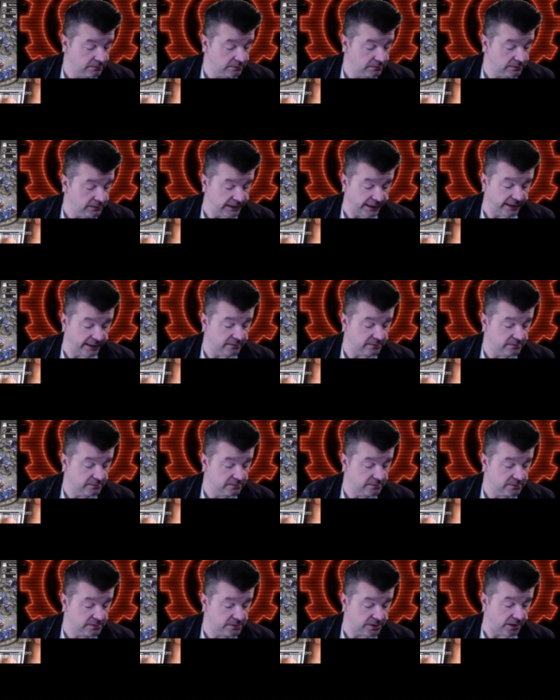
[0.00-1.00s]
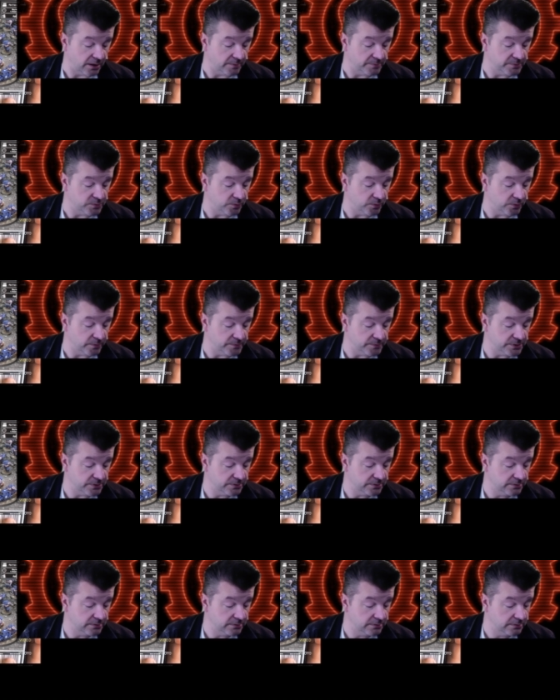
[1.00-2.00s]
yeah, scarab swarms.
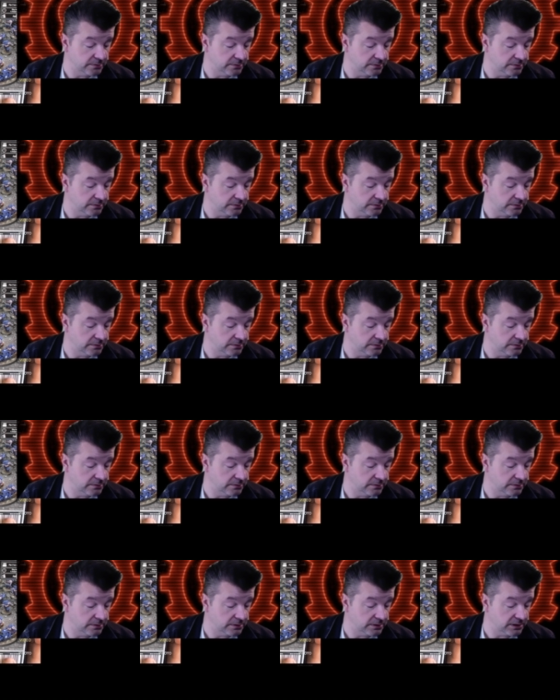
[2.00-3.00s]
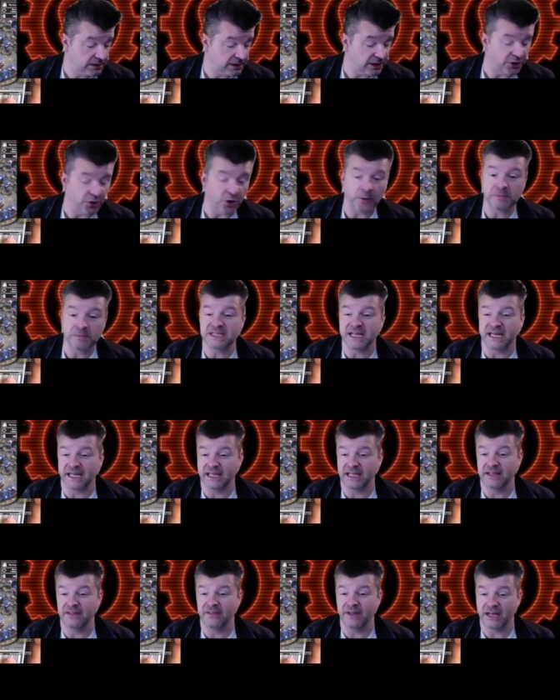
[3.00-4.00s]
Canoptek,
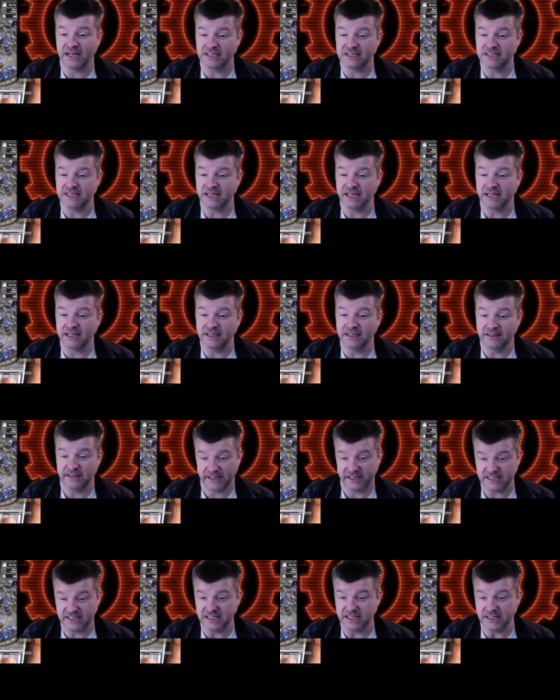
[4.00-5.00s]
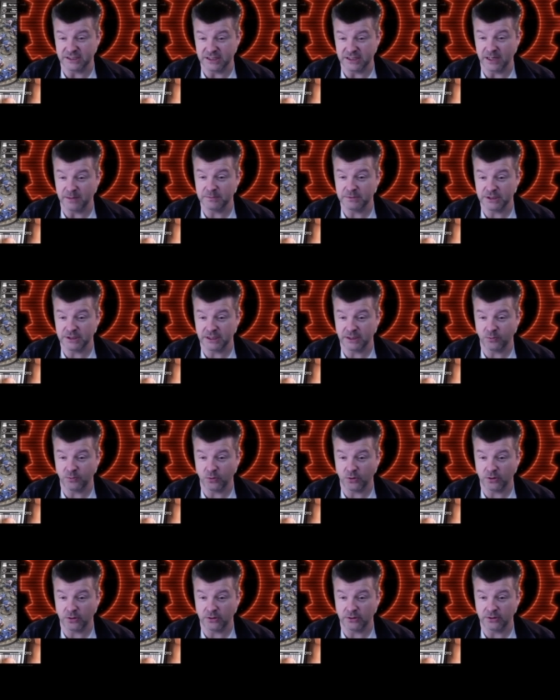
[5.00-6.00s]
that's it. That's an Egyptian
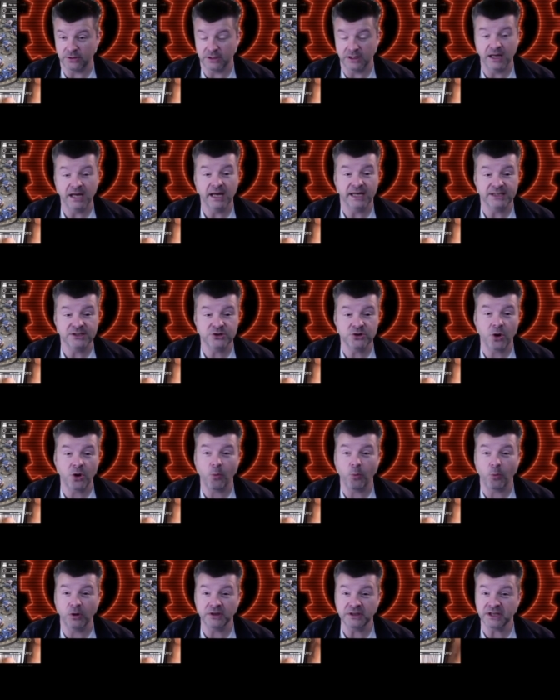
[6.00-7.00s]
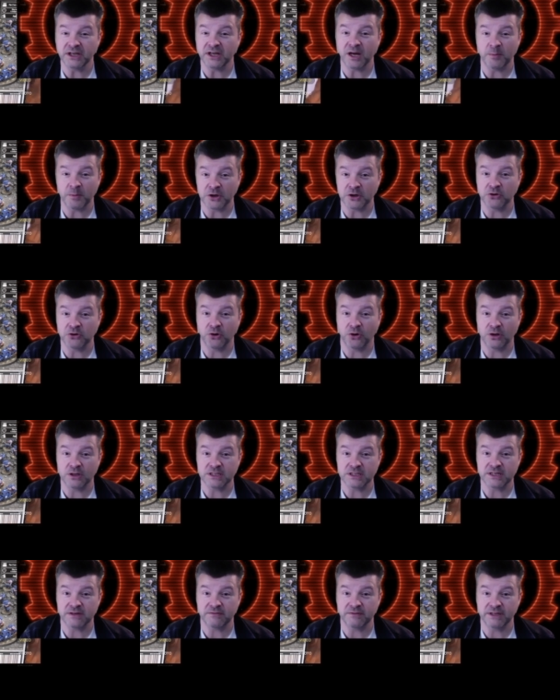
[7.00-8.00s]
word. It's not one you come
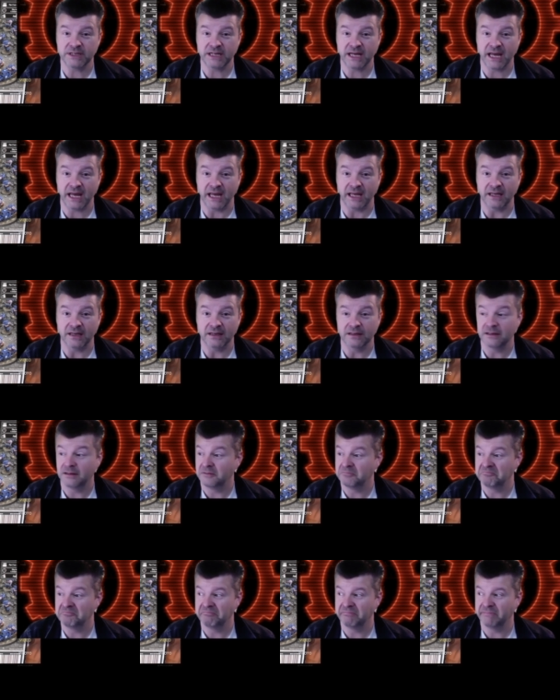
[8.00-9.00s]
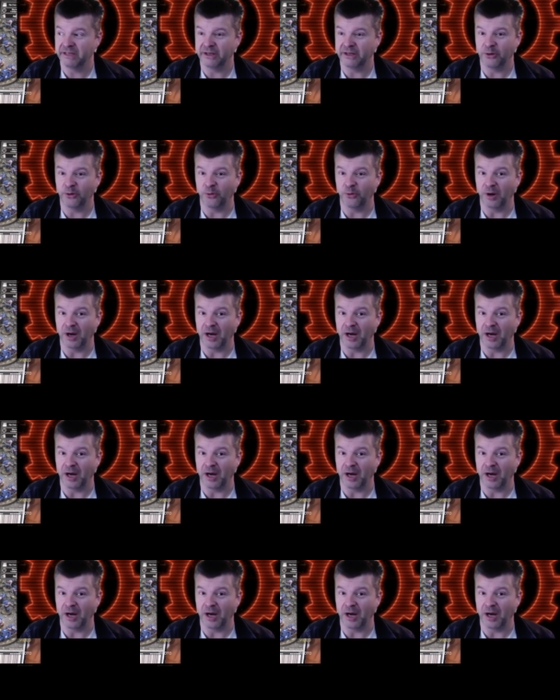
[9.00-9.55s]
across every day. You know,